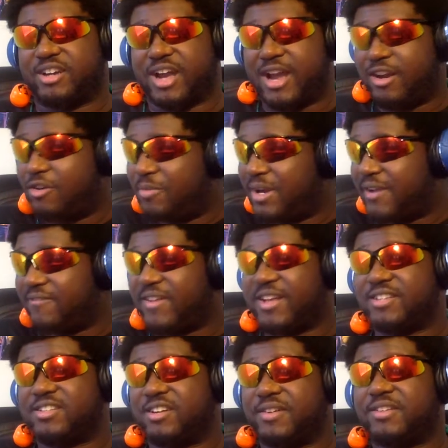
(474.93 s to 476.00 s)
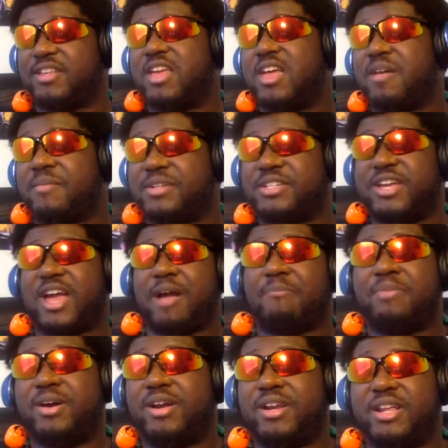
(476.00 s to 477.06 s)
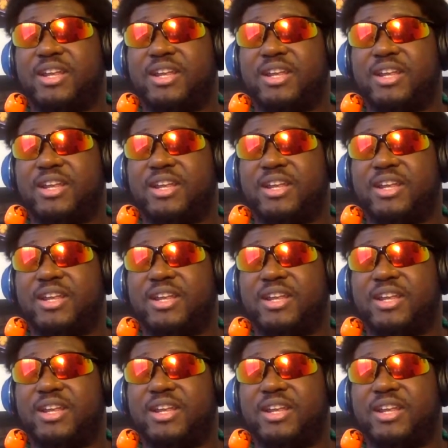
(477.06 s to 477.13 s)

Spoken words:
I don't mind fan service, but you gotta put